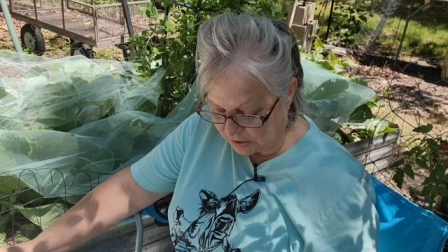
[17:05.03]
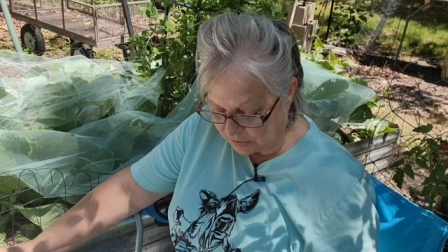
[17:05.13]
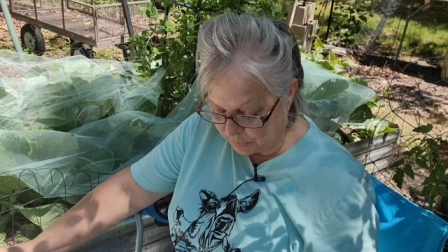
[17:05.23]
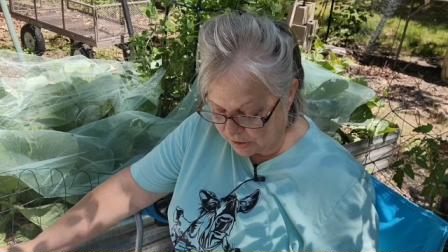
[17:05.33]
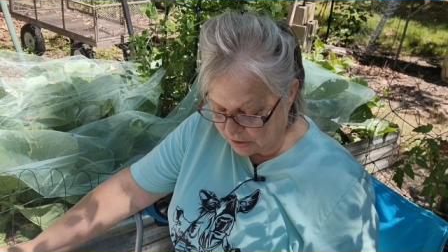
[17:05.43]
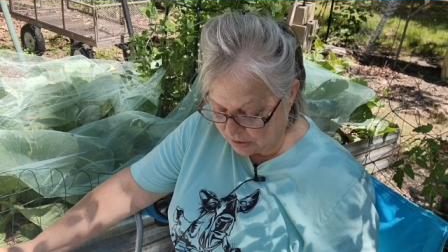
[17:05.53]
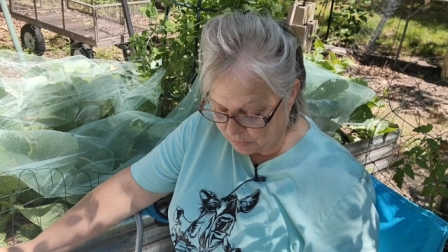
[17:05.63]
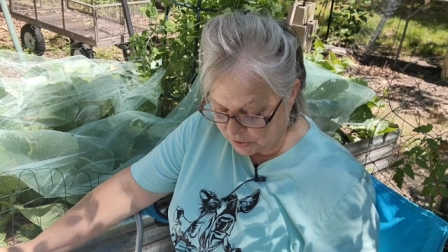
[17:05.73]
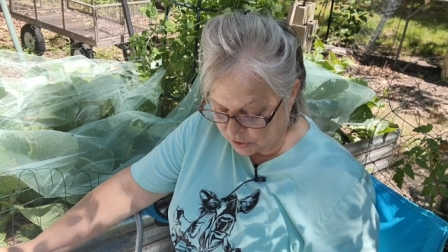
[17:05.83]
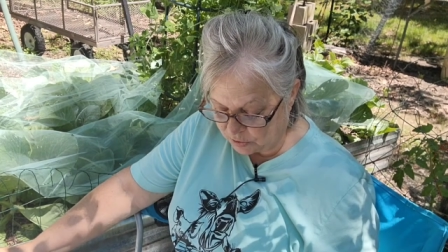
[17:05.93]
soon as
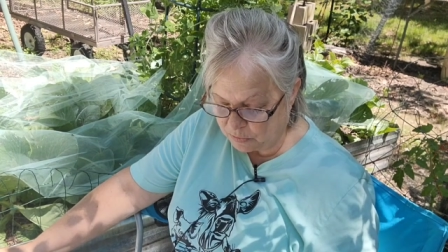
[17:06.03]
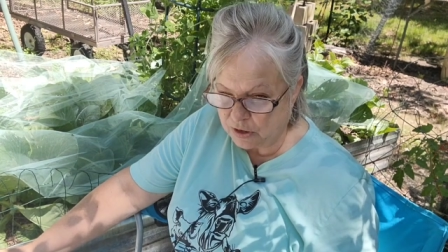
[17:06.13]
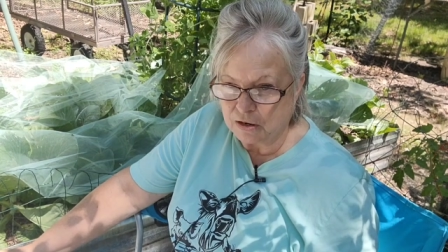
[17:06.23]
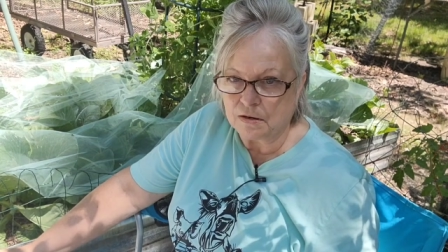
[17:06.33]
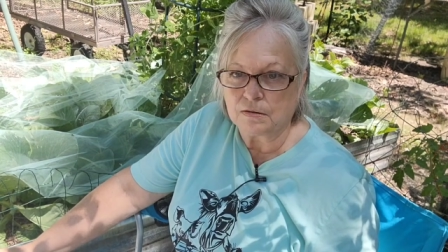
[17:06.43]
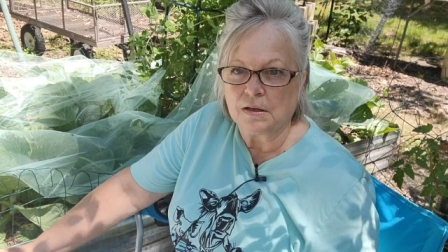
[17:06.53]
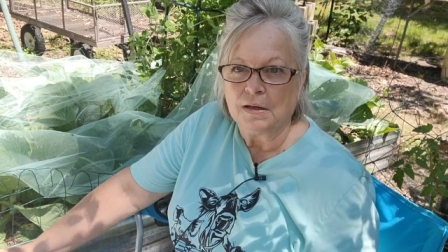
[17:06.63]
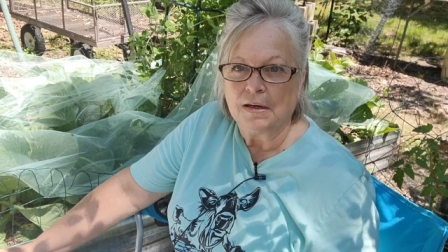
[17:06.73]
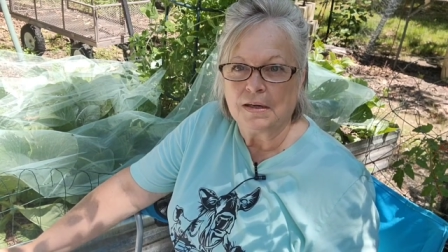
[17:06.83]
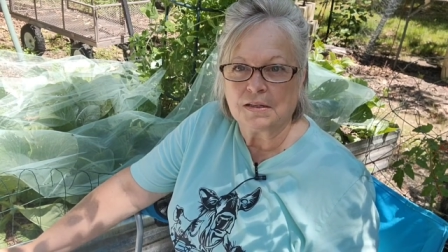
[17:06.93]
me and Mr.
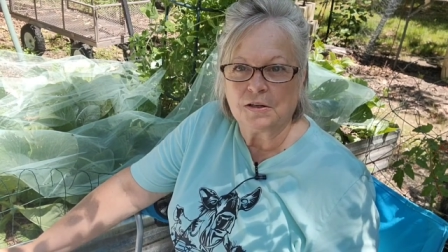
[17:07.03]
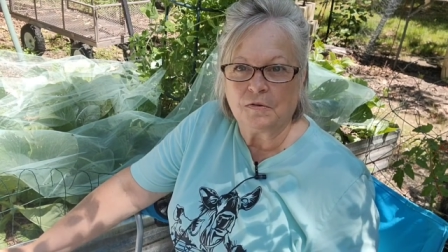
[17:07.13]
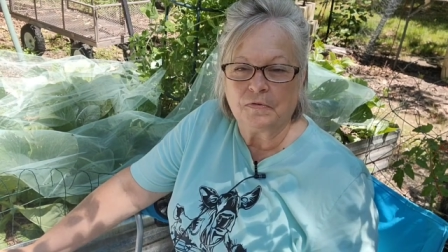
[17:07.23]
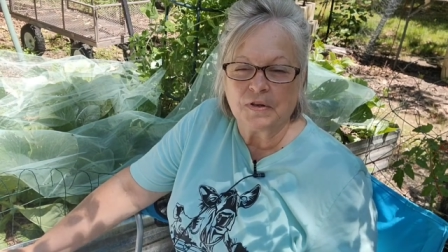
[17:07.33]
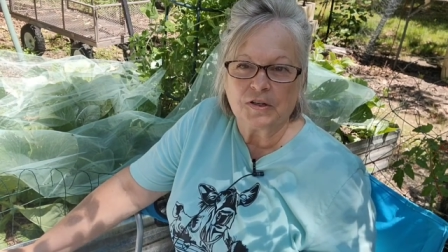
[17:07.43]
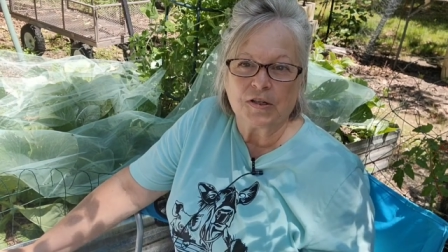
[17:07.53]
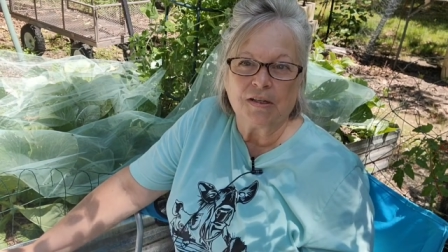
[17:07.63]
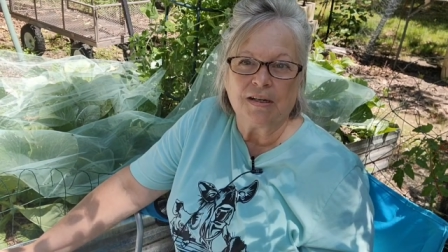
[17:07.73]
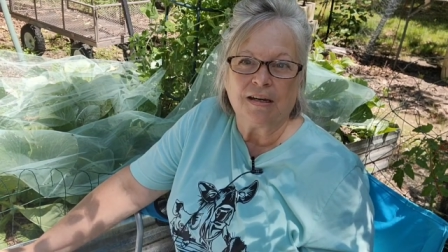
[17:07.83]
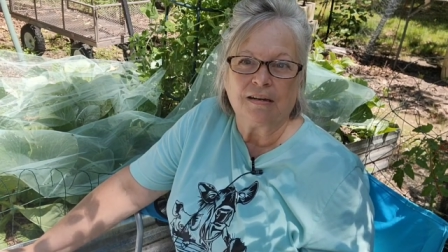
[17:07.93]
Brown get to go
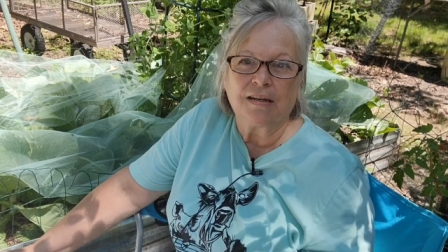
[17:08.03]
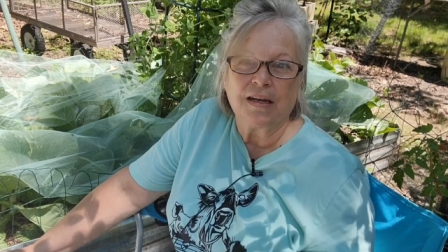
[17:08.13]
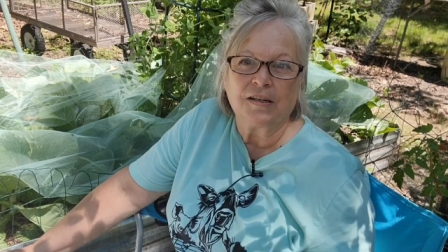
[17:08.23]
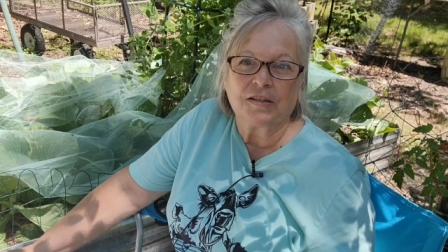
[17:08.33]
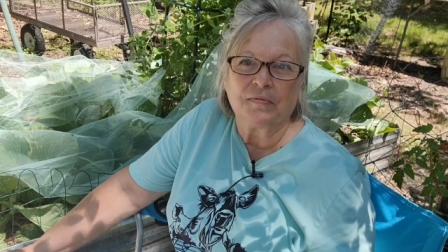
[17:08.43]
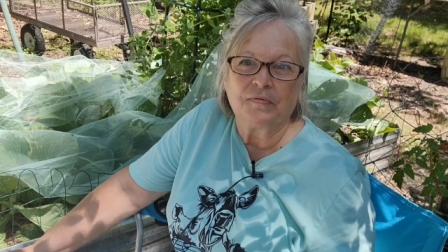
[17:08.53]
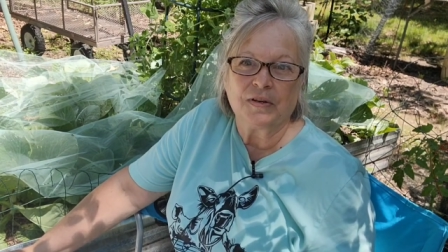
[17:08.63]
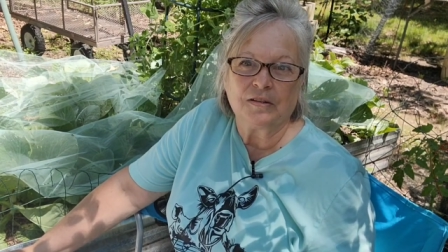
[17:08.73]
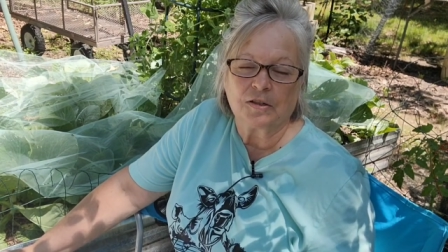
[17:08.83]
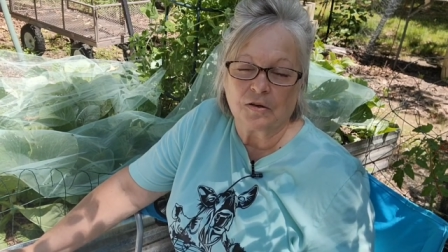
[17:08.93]
fishing and catch
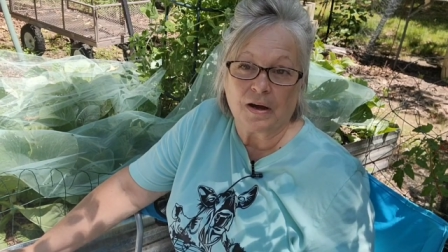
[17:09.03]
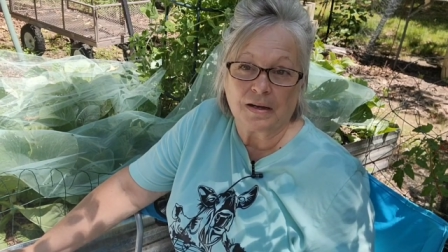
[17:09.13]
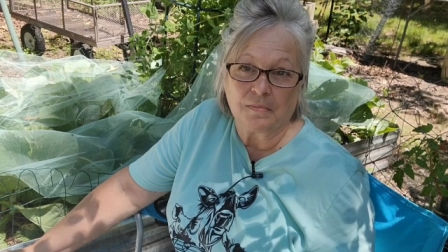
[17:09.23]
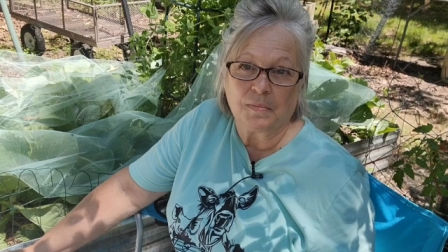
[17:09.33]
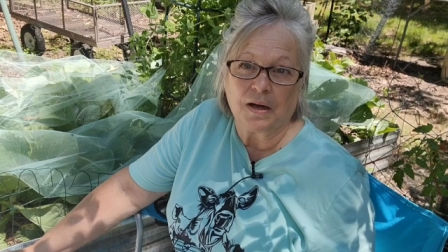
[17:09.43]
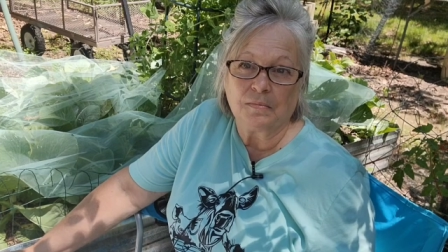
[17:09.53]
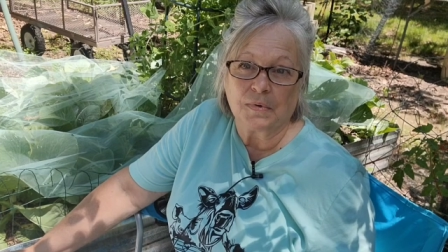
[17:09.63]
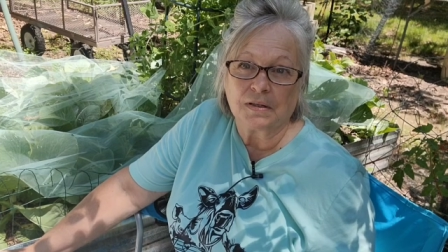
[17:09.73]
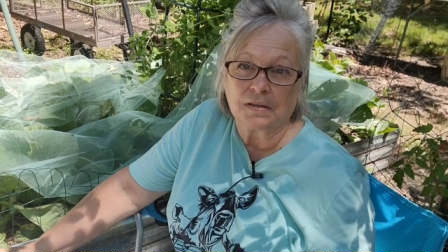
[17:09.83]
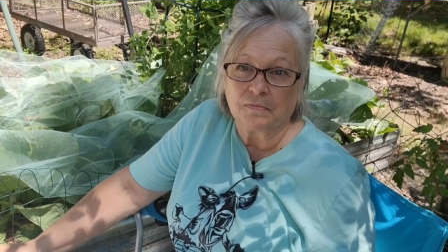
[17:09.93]
some fish so I can
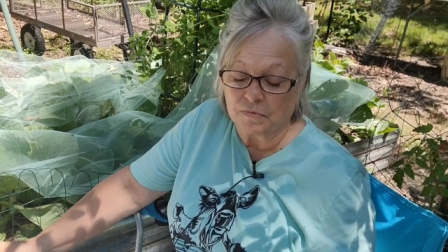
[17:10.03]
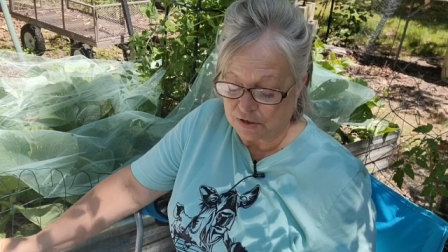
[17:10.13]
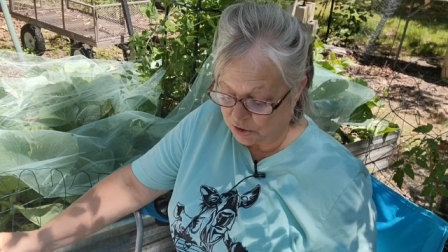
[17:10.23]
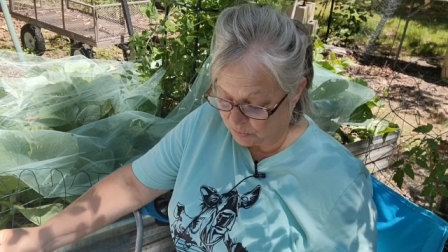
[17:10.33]
make, make some